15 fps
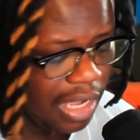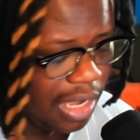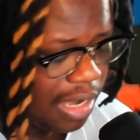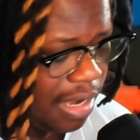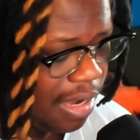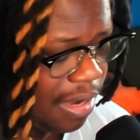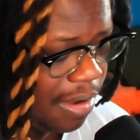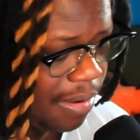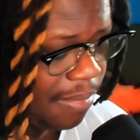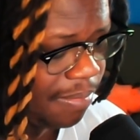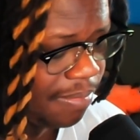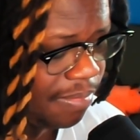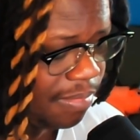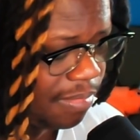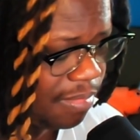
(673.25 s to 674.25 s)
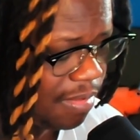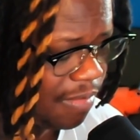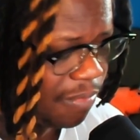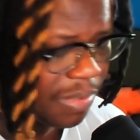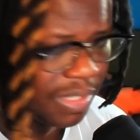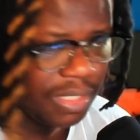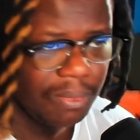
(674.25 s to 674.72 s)
Um, if you
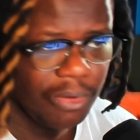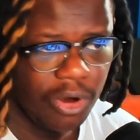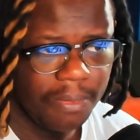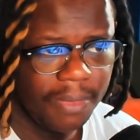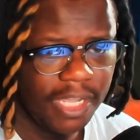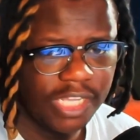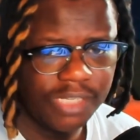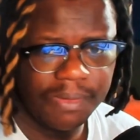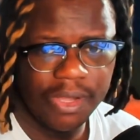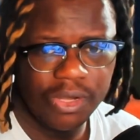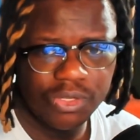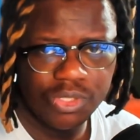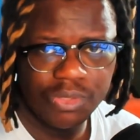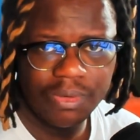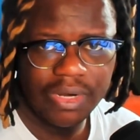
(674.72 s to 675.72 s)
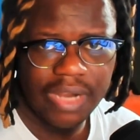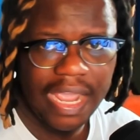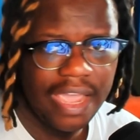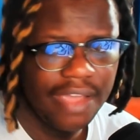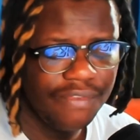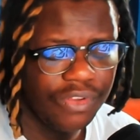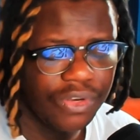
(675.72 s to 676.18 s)
want to see more of me, catch me on Twitter
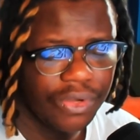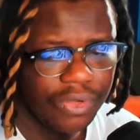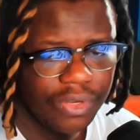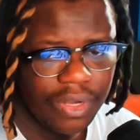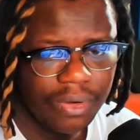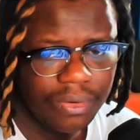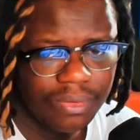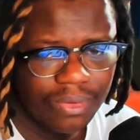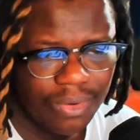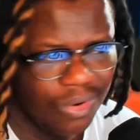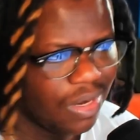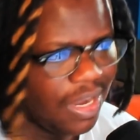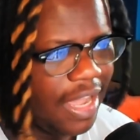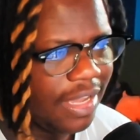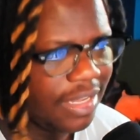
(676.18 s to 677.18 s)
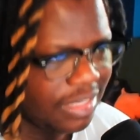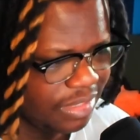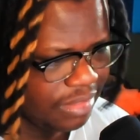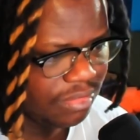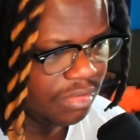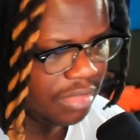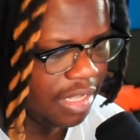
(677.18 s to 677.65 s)
at if you know you know or
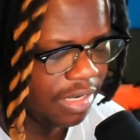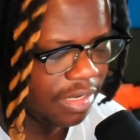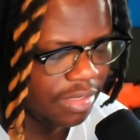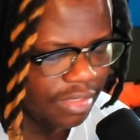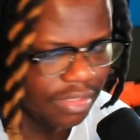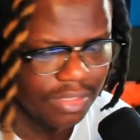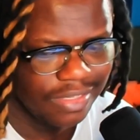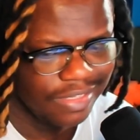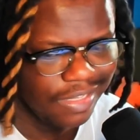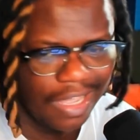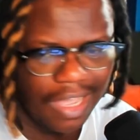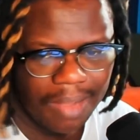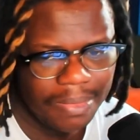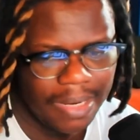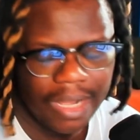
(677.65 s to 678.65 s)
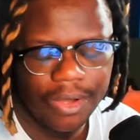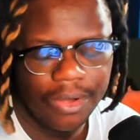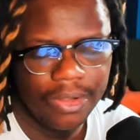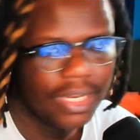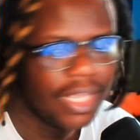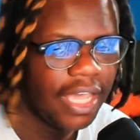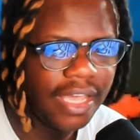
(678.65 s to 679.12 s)
X. Now that this, I'm not
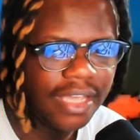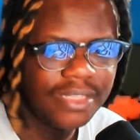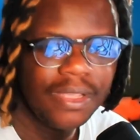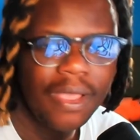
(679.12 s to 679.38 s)
calling the X.